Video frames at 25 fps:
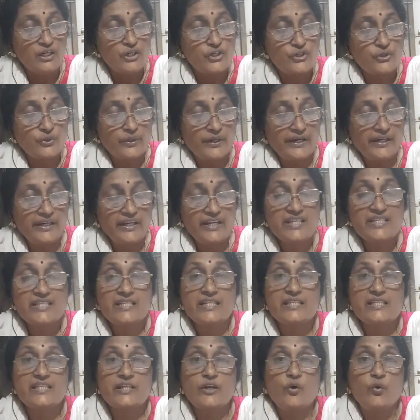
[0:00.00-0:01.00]
Surely
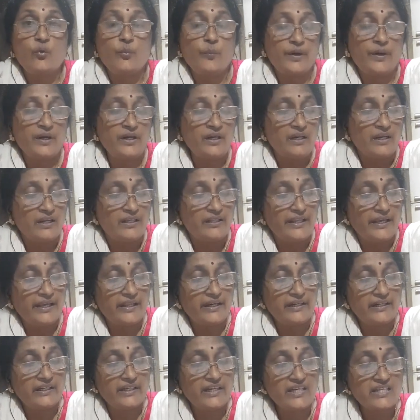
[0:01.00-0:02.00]
such a woman,
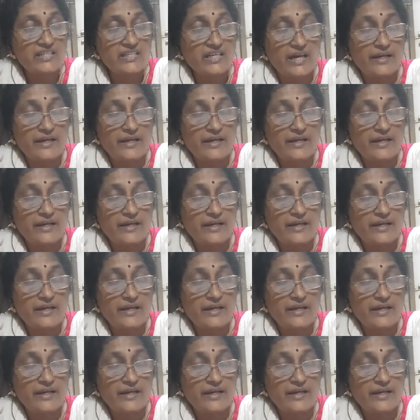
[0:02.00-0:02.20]
there it is,